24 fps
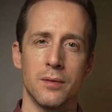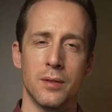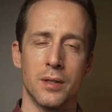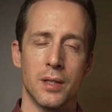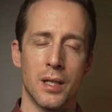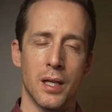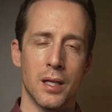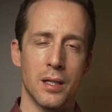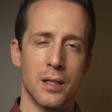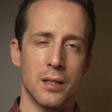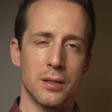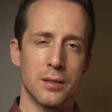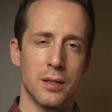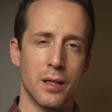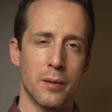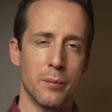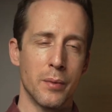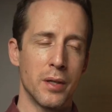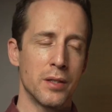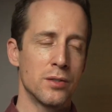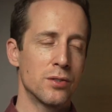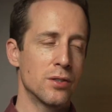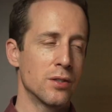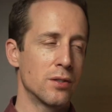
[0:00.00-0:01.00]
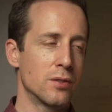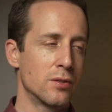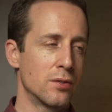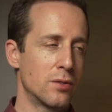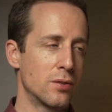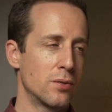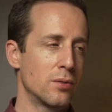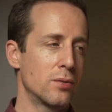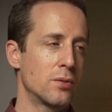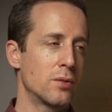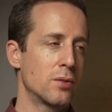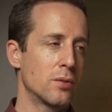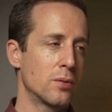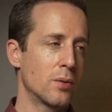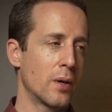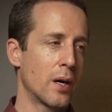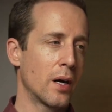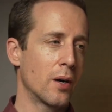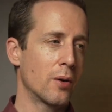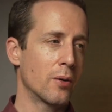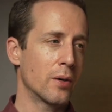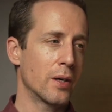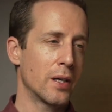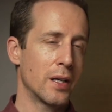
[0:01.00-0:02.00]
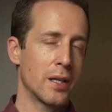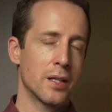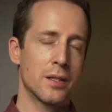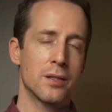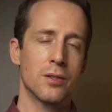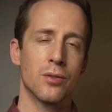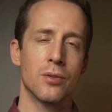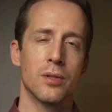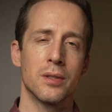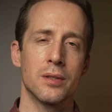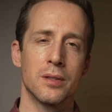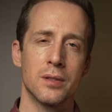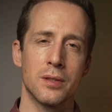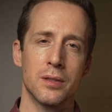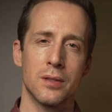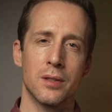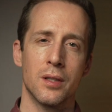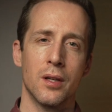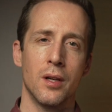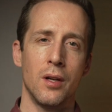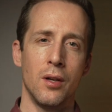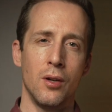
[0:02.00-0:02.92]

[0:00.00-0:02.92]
again, as I mentioned, due to our ignorance